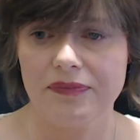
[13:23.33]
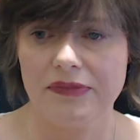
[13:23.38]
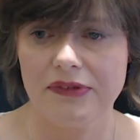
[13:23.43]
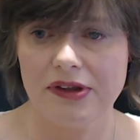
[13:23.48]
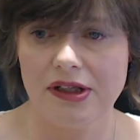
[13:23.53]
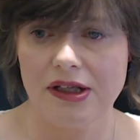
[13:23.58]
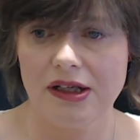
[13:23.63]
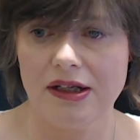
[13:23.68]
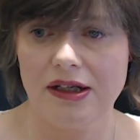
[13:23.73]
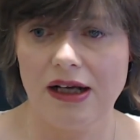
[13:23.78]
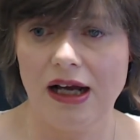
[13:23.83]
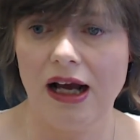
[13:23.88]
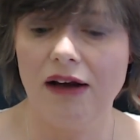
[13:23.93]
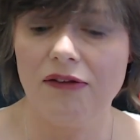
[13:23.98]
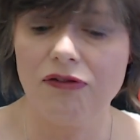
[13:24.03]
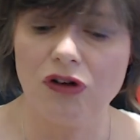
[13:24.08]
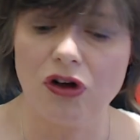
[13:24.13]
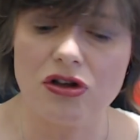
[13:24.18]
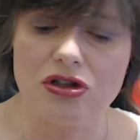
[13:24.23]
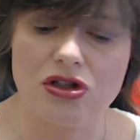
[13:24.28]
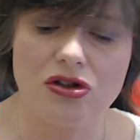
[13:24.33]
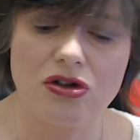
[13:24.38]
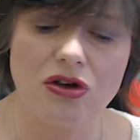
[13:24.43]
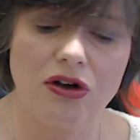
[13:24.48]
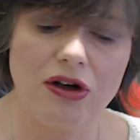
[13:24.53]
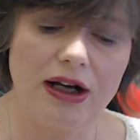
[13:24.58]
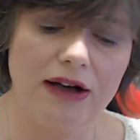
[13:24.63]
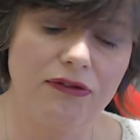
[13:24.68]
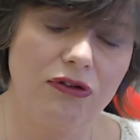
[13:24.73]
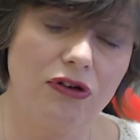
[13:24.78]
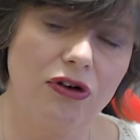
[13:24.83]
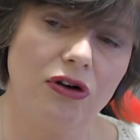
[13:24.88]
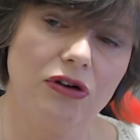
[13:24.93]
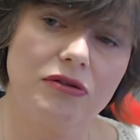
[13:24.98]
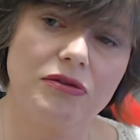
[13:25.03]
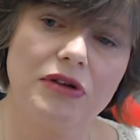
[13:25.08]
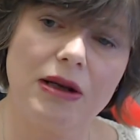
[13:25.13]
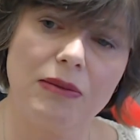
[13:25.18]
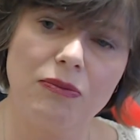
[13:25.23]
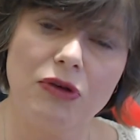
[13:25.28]
that I've got. So
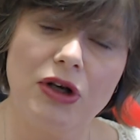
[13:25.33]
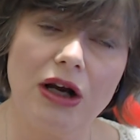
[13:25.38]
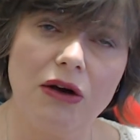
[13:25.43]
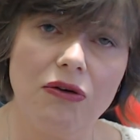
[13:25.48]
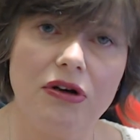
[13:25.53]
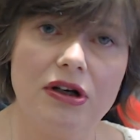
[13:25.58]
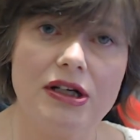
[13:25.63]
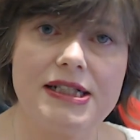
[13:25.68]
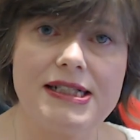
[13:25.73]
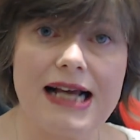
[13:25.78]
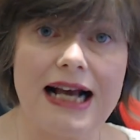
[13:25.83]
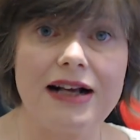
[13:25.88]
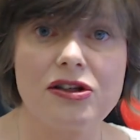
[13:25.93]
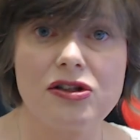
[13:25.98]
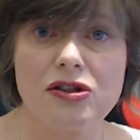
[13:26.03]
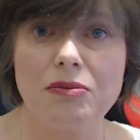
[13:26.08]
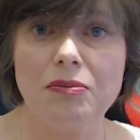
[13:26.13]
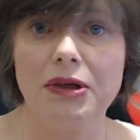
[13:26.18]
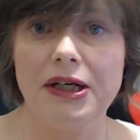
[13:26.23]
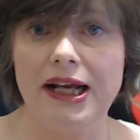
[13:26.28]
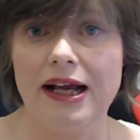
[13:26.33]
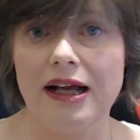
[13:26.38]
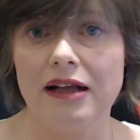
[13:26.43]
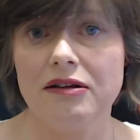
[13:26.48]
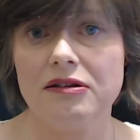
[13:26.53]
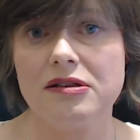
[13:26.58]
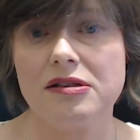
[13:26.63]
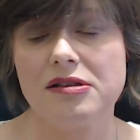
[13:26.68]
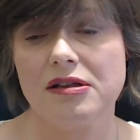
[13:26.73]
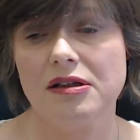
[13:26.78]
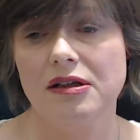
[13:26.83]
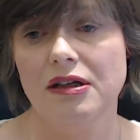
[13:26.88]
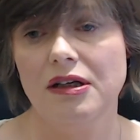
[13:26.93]
I'm now going to tag somebody else,